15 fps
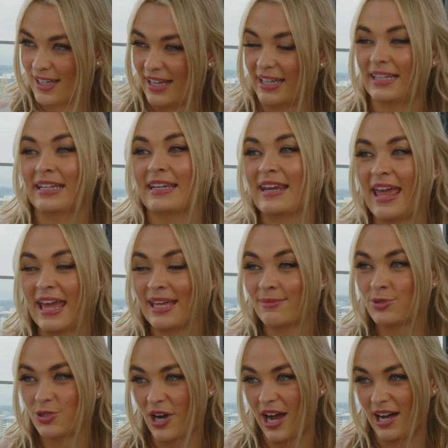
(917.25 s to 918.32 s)
and name
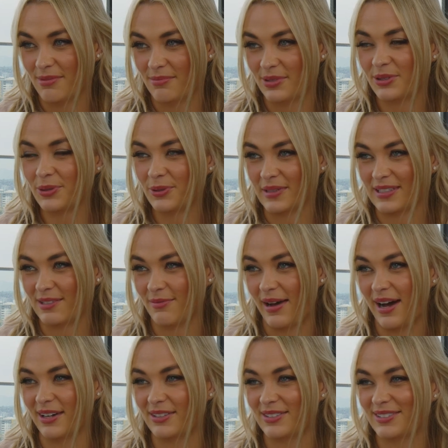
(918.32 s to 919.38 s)
drop who it's about.